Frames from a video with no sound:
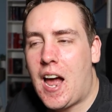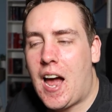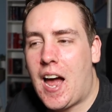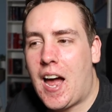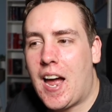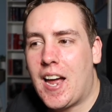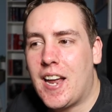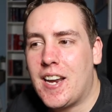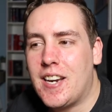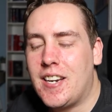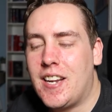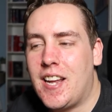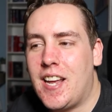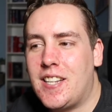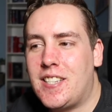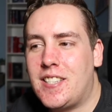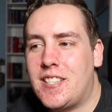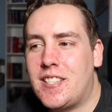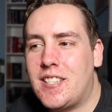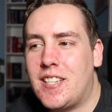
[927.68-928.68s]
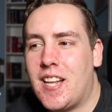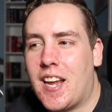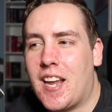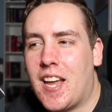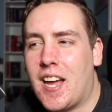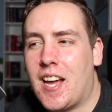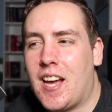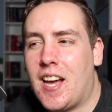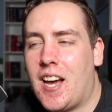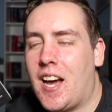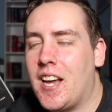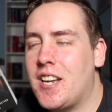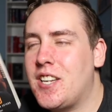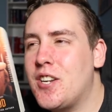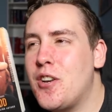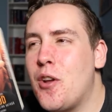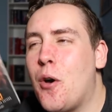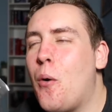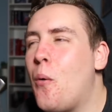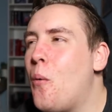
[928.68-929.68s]
And it's like, I
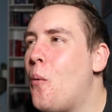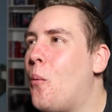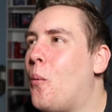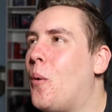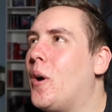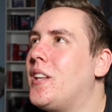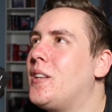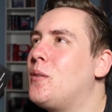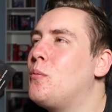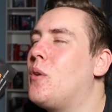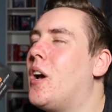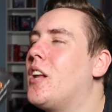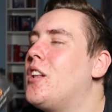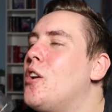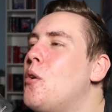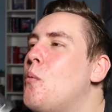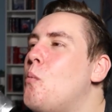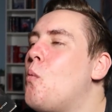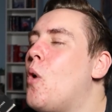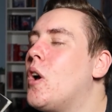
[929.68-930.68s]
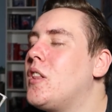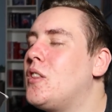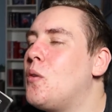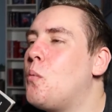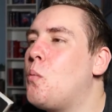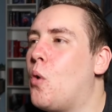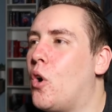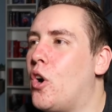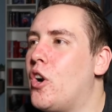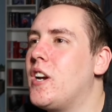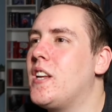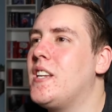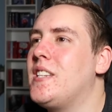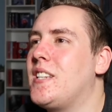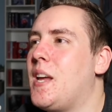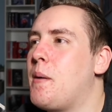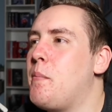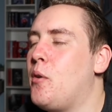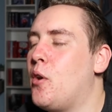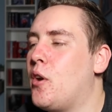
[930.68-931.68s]
don't know what, I don't know what the word
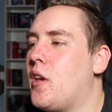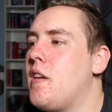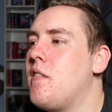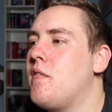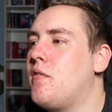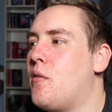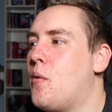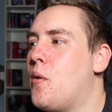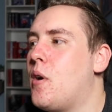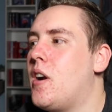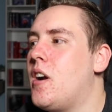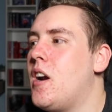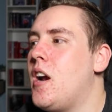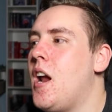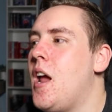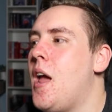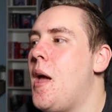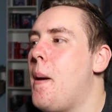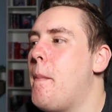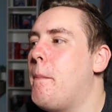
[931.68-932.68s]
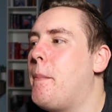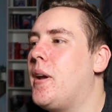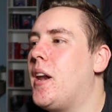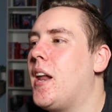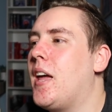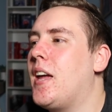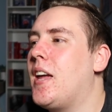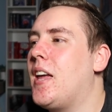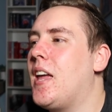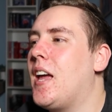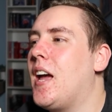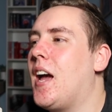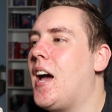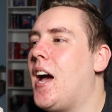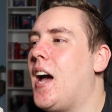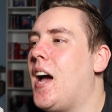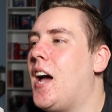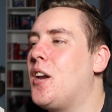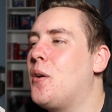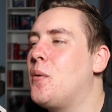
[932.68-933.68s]
is I'm looking for, but like,
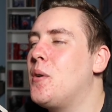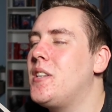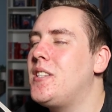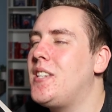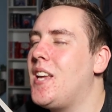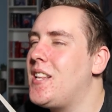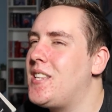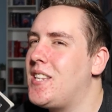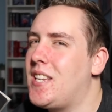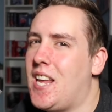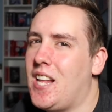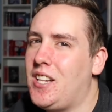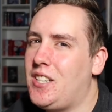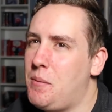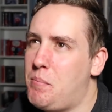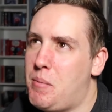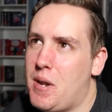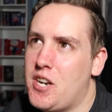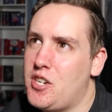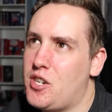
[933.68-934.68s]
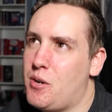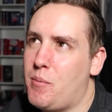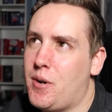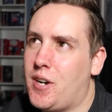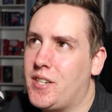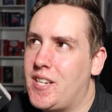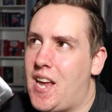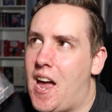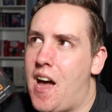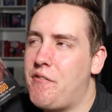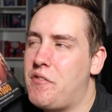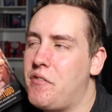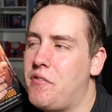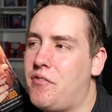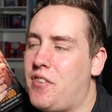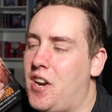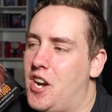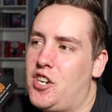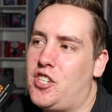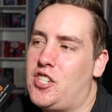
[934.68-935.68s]
I don't want to say it's a guilty pleasure because I haven't
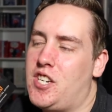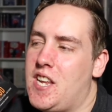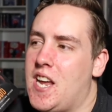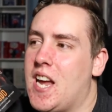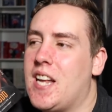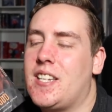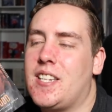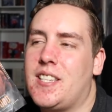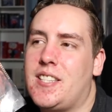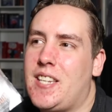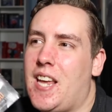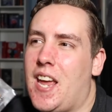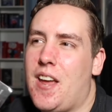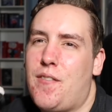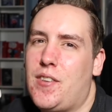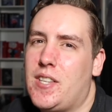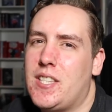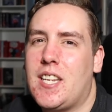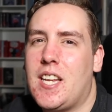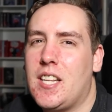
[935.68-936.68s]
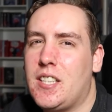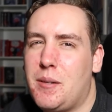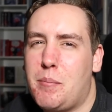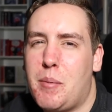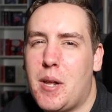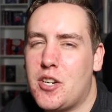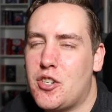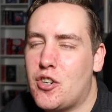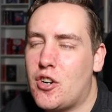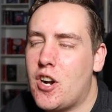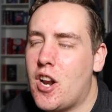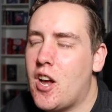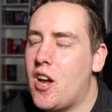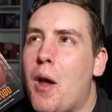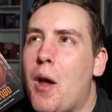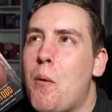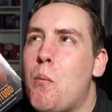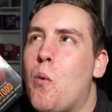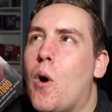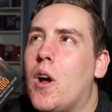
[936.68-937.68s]
finished it yet to say if it's a guilty pleasure or
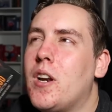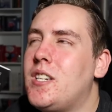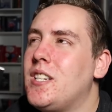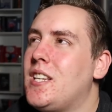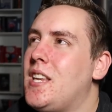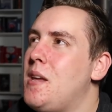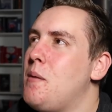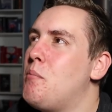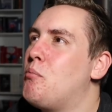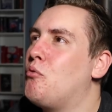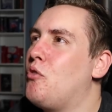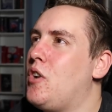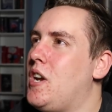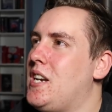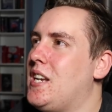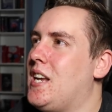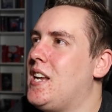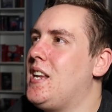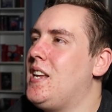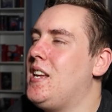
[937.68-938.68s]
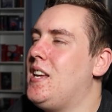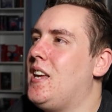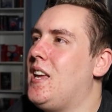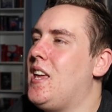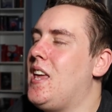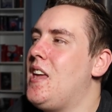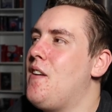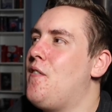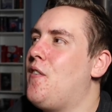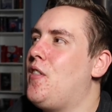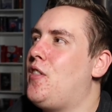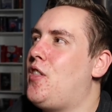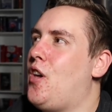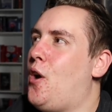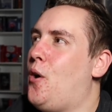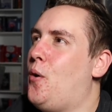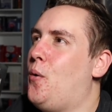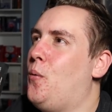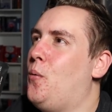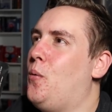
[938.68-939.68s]
I want to keep reading even
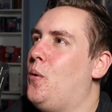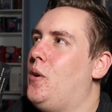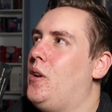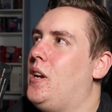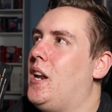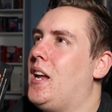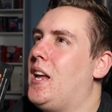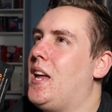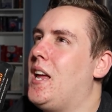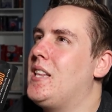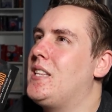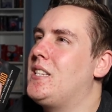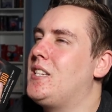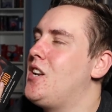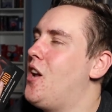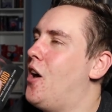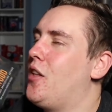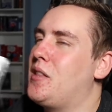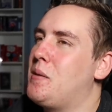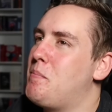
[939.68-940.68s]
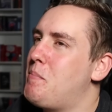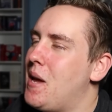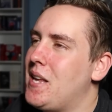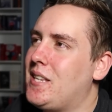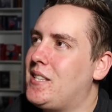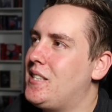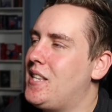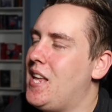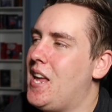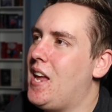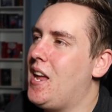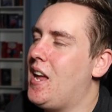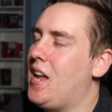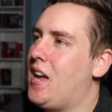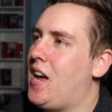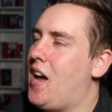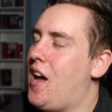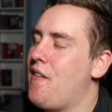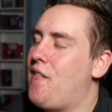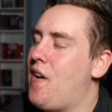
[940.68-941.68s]
though like it's not the best
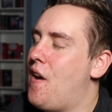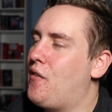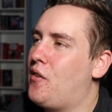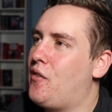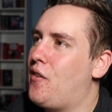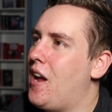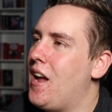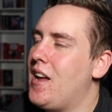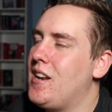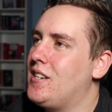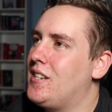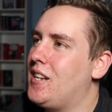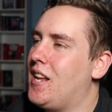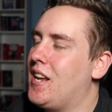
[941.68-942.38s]
thing I've ever read.